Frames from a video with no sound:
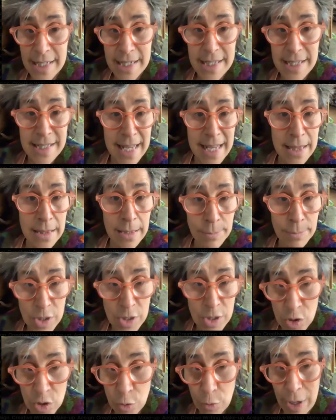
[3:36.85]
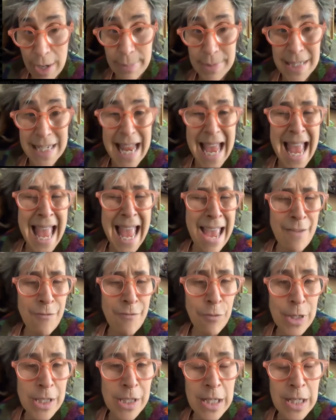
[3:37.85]
I sent them the script, and
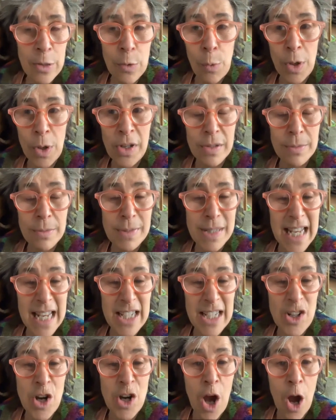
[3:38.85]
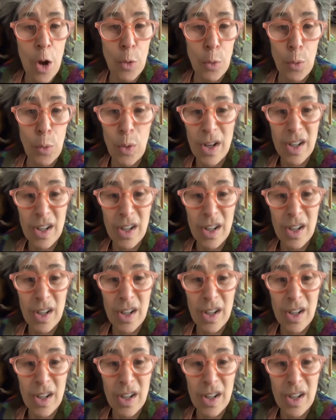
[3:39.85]
every single one of them said no.